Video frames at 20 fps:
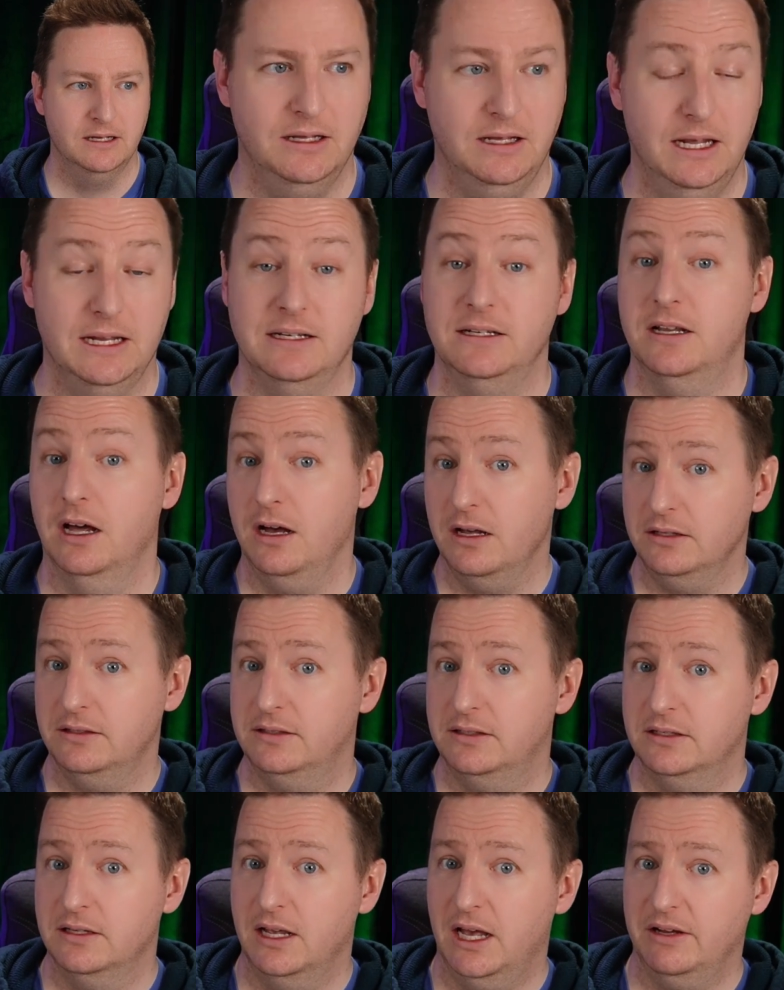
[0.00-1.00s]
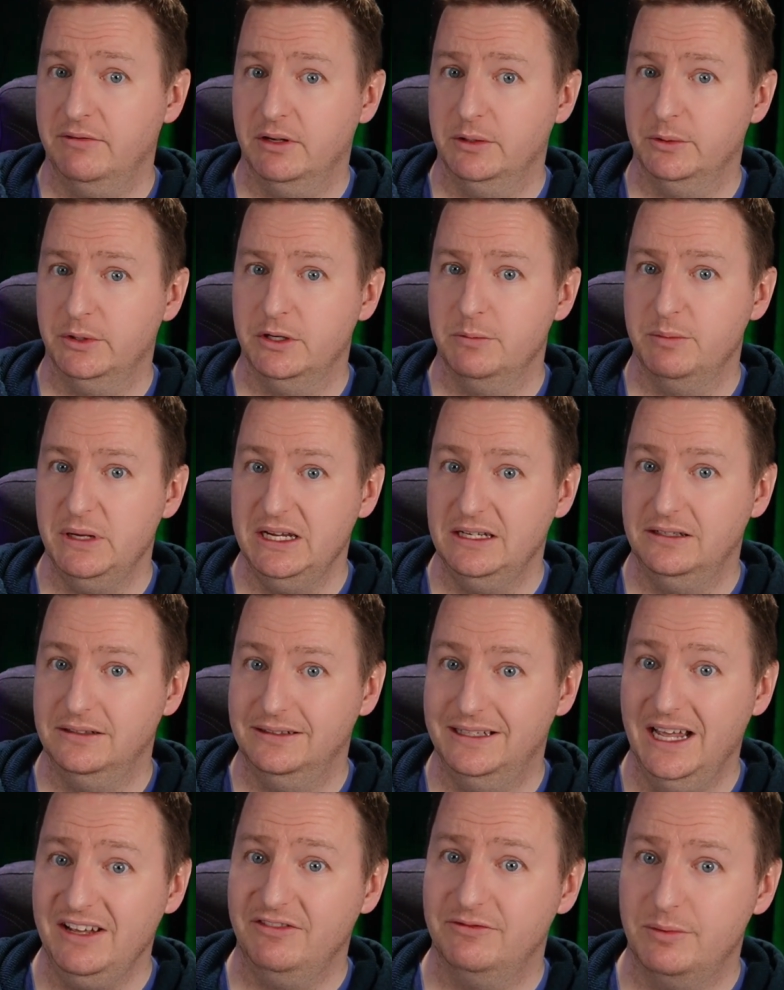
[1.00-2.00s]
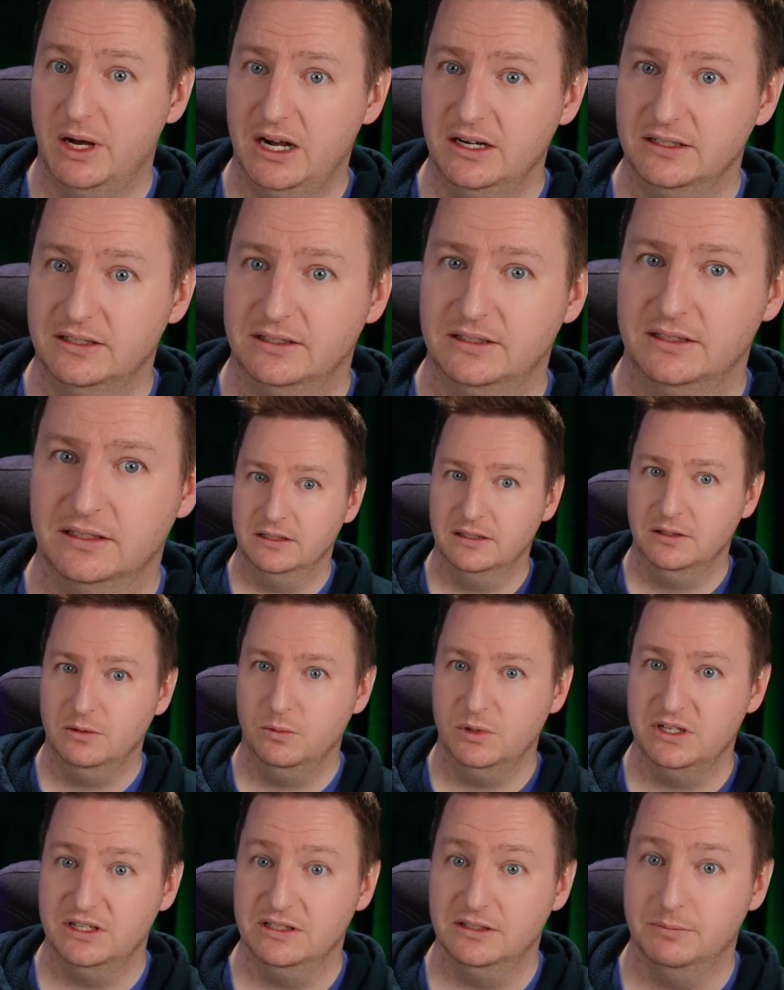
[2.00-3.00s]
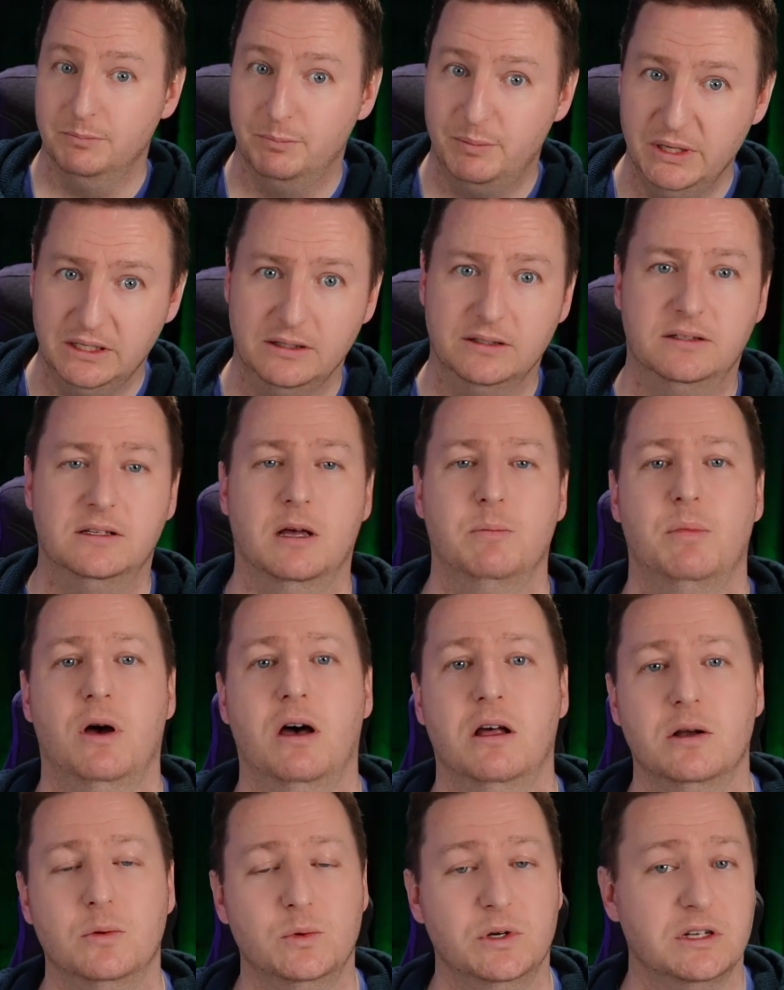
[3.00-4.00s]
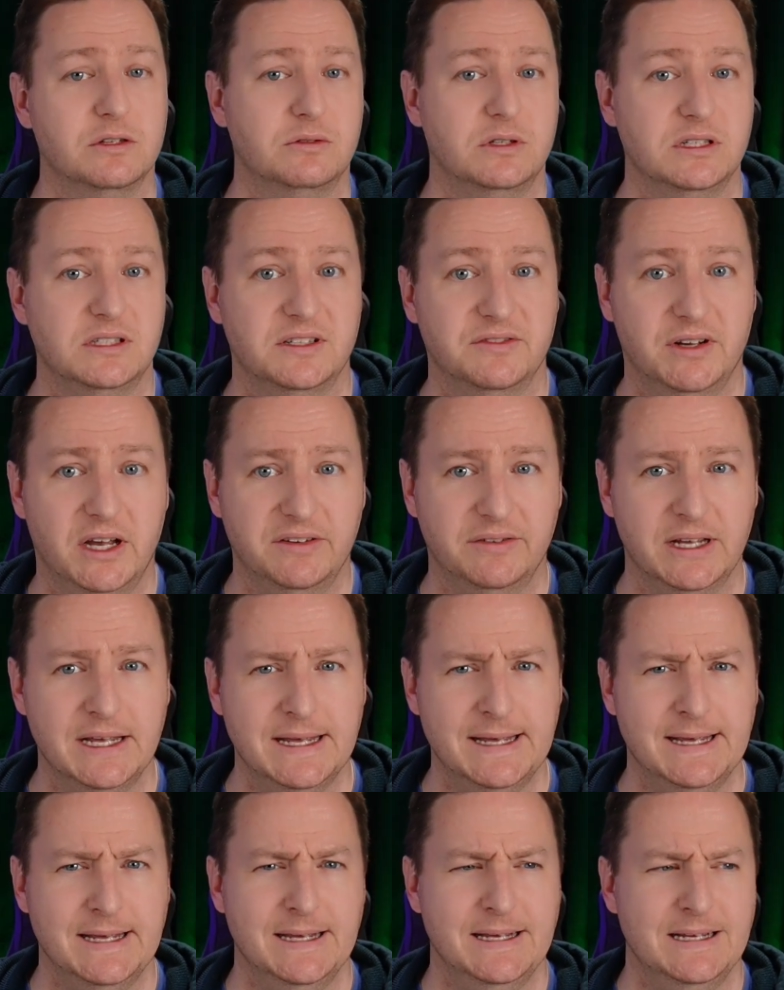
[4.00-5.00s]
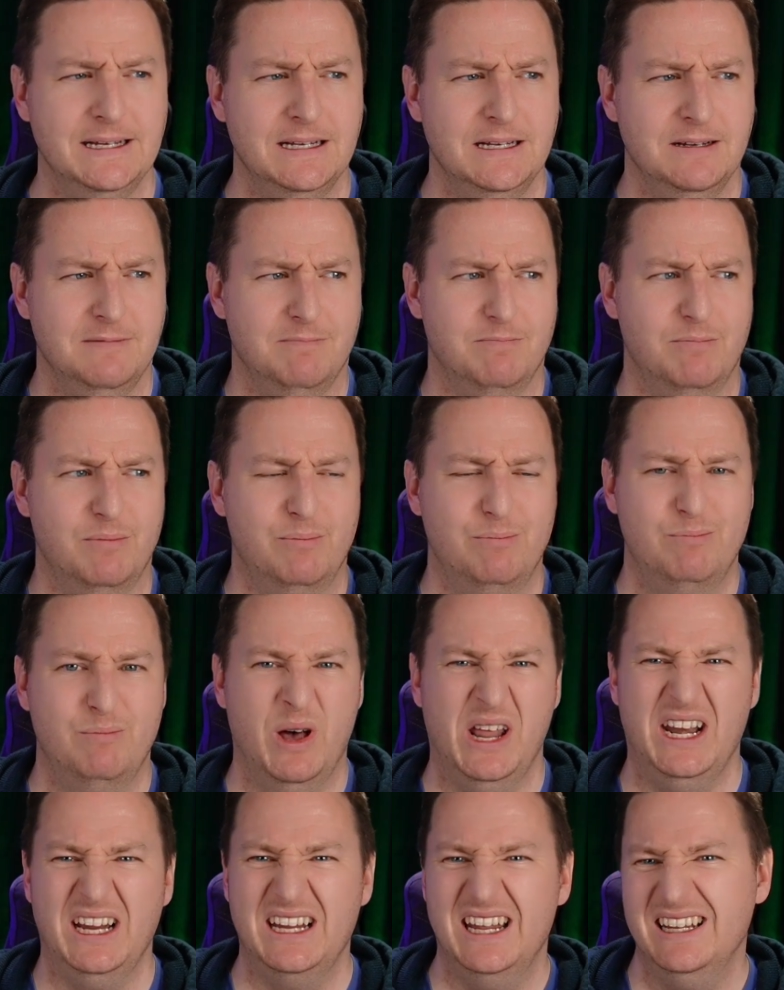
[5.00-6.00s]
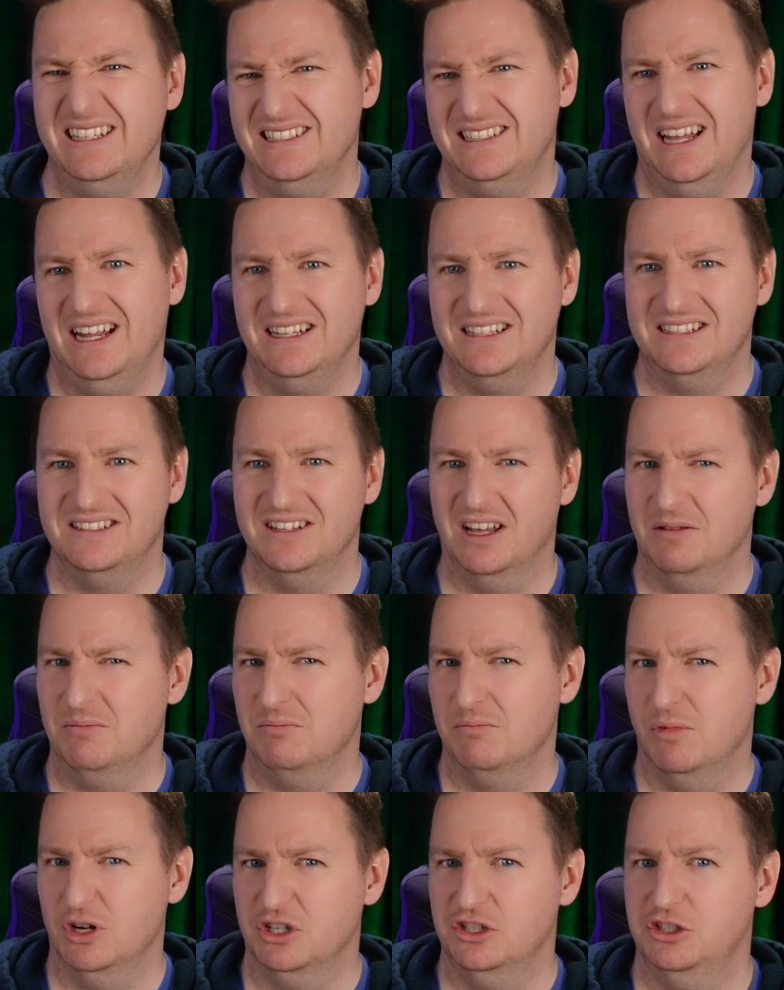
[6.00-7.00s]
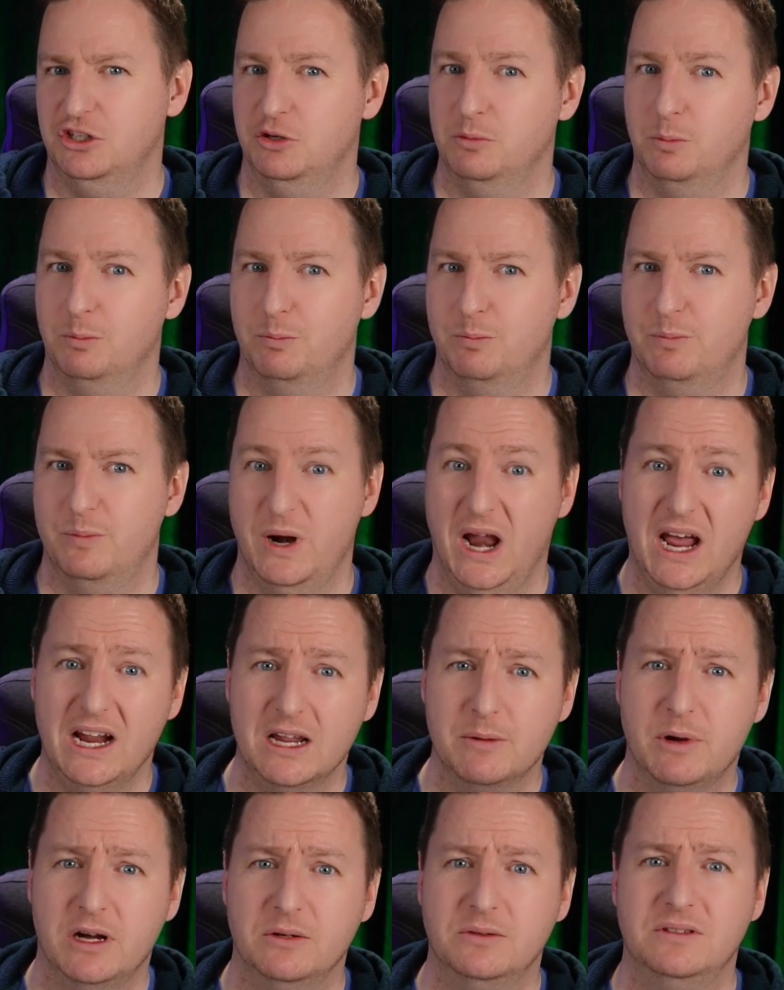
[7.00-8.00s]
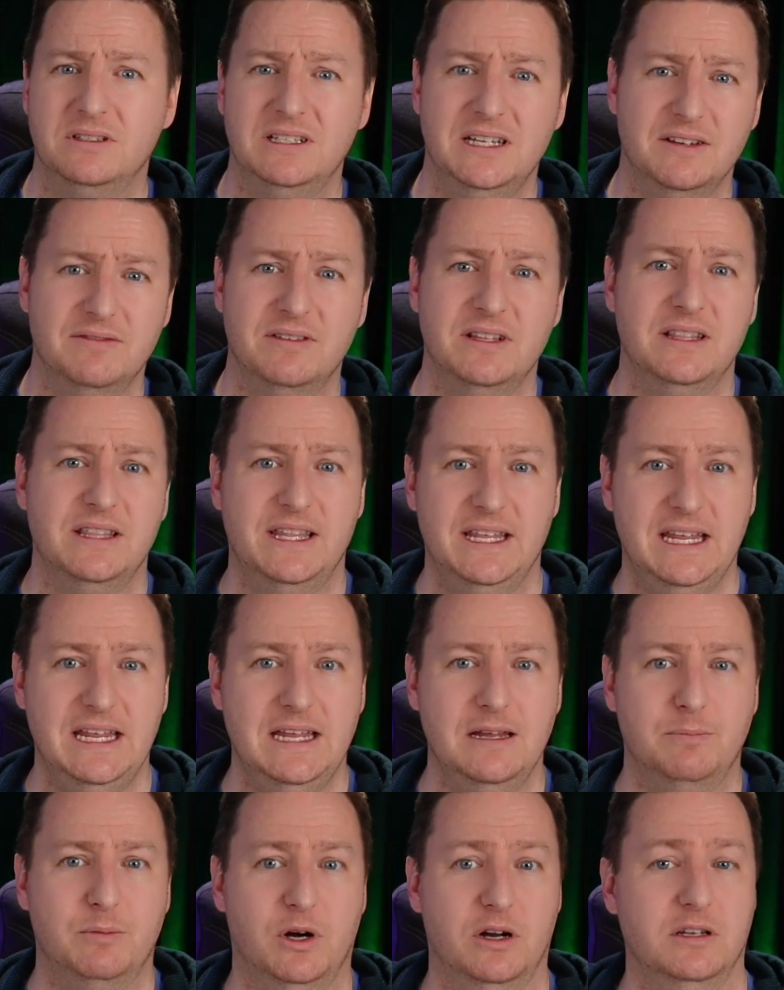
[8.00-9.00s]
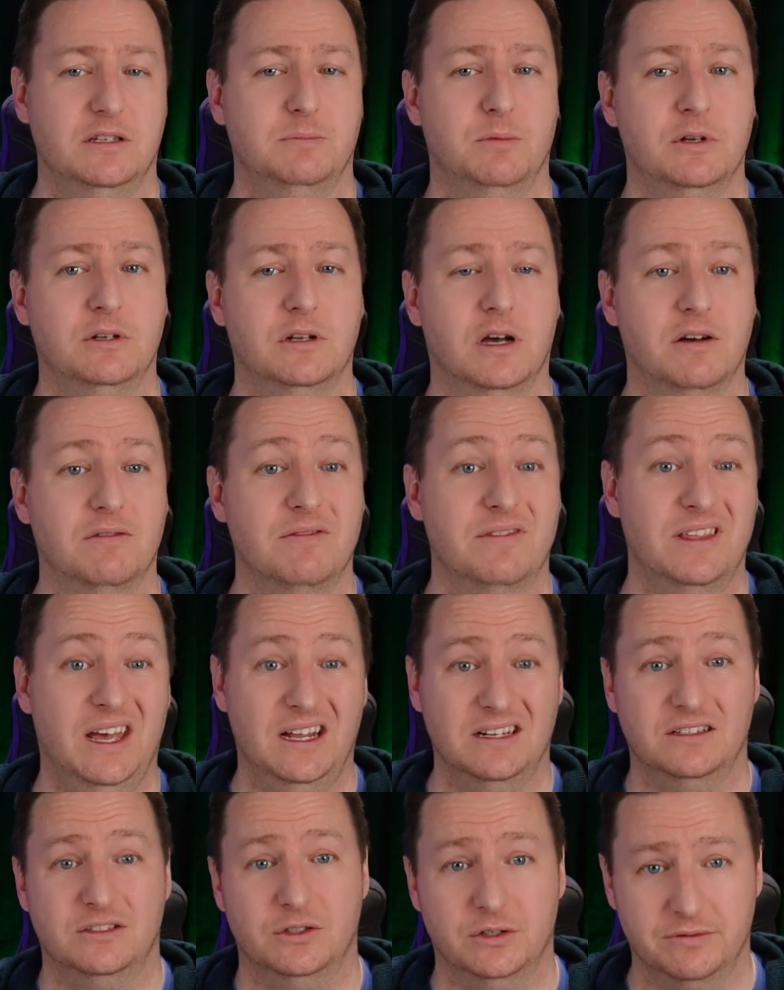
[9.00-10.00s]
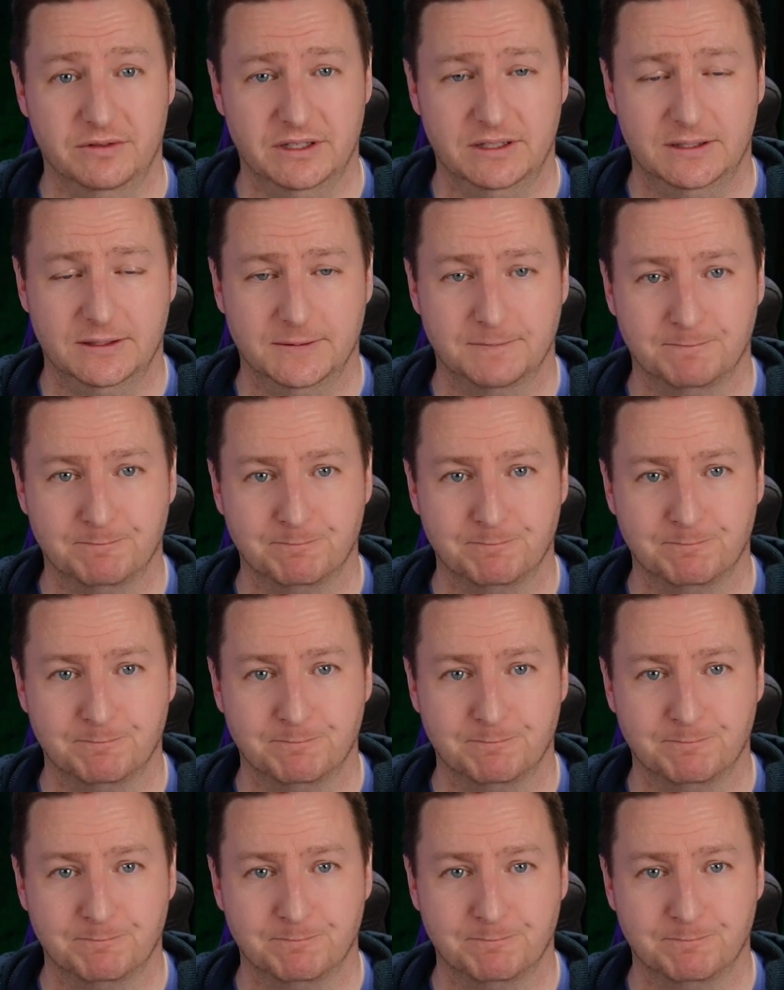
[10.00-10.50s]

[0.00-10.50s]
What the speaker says: It does, however, beat DevBox, which is built upon Windows 365, but I guess that's not much to brag about given the price point of that service.